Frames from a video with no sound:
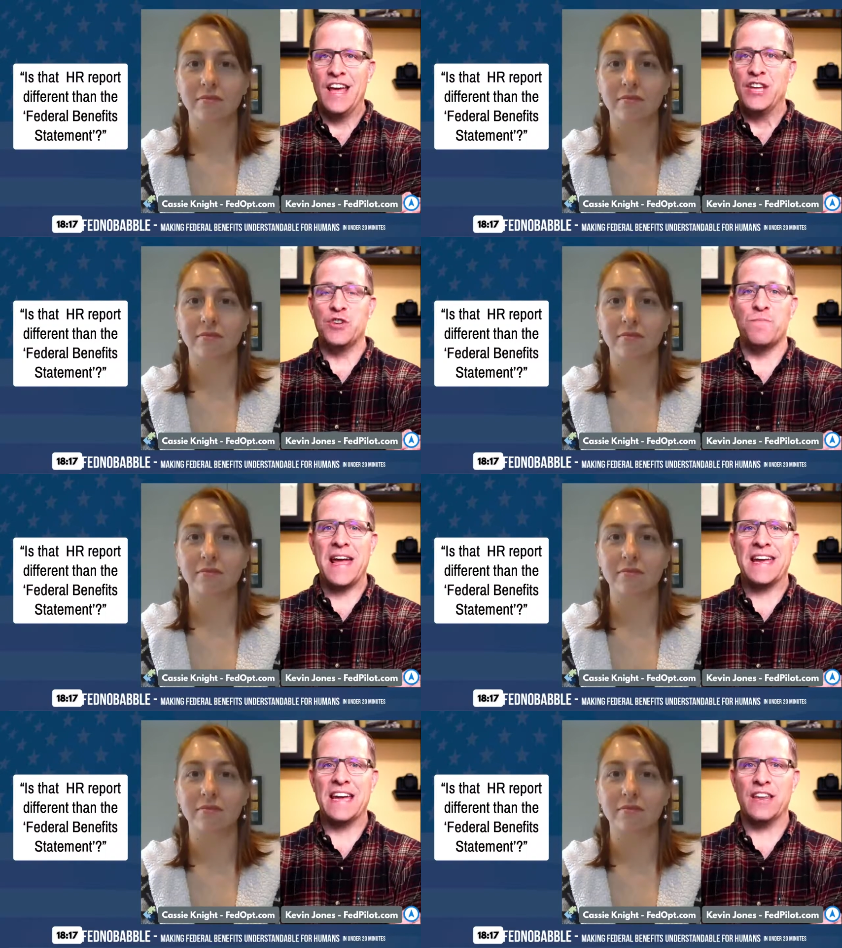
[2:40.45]
Speaker 1: You may
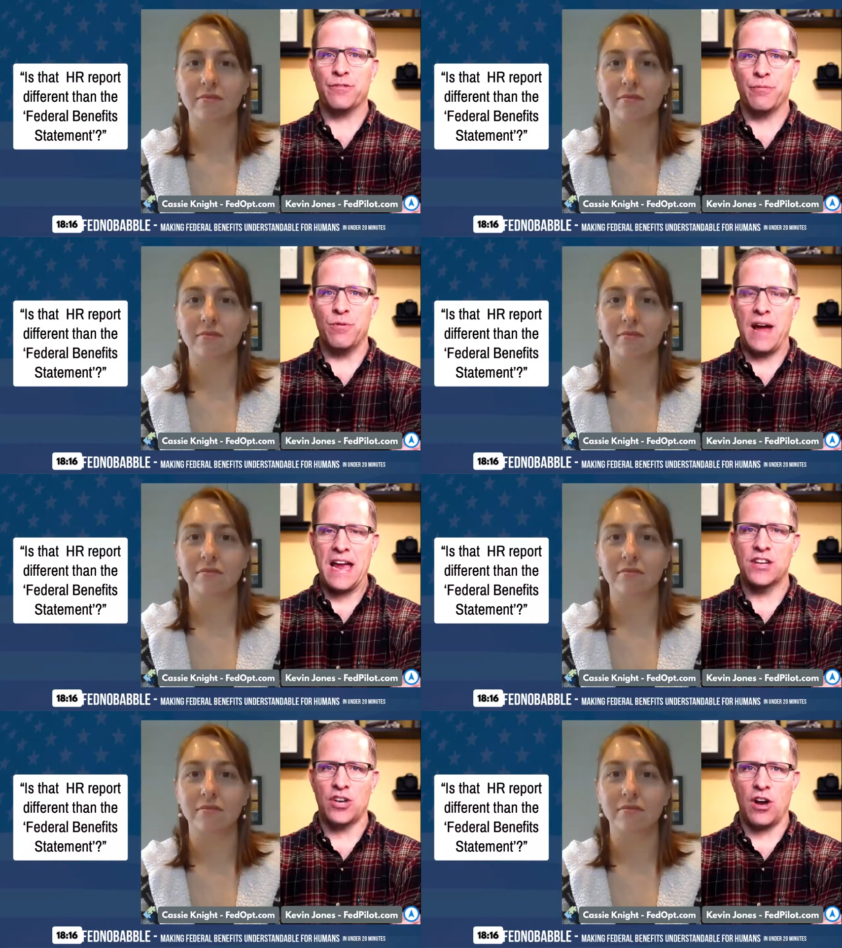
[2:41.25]
get it through
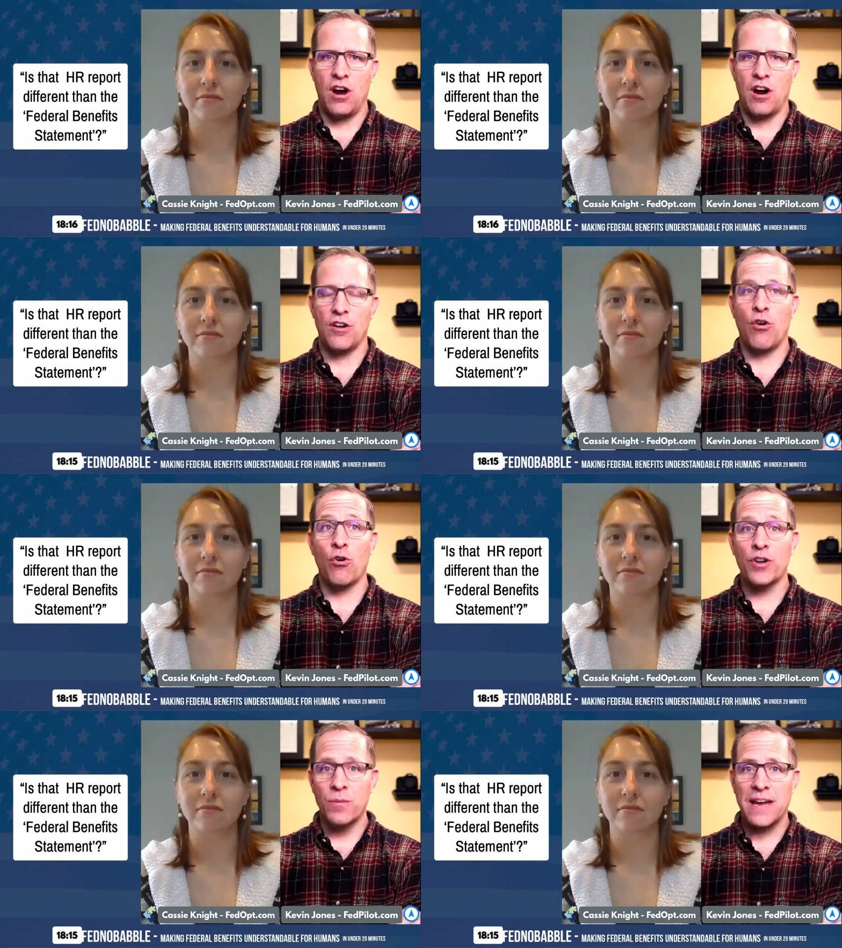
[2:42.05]
HR or
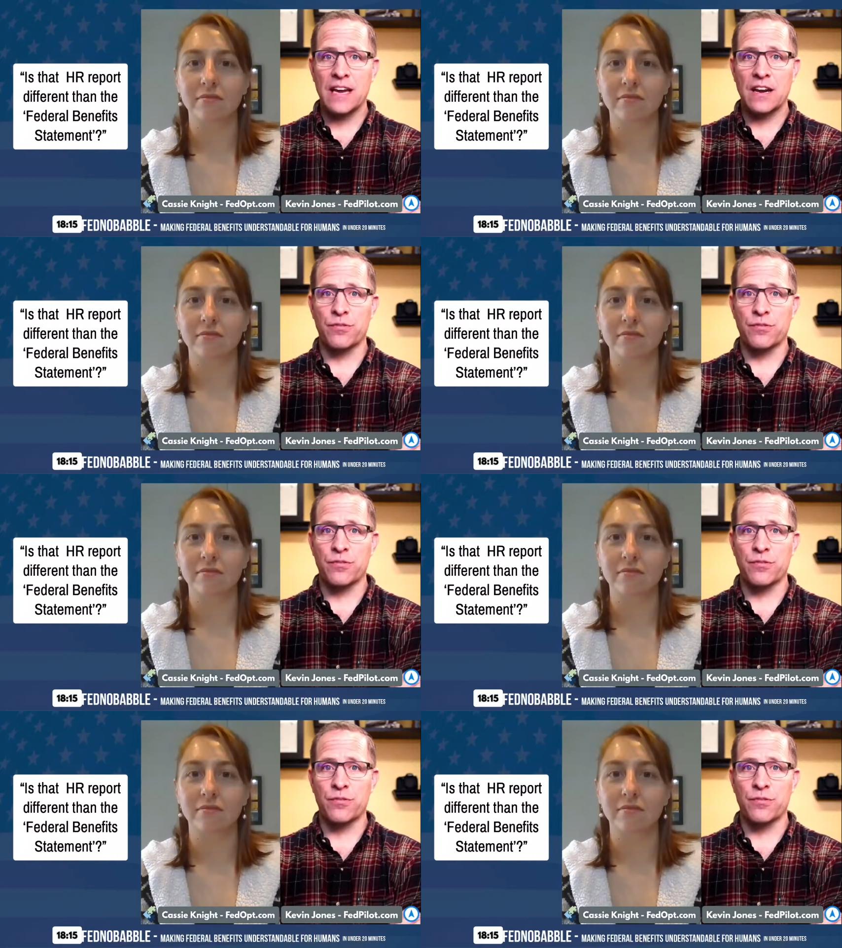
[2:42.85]
you may get it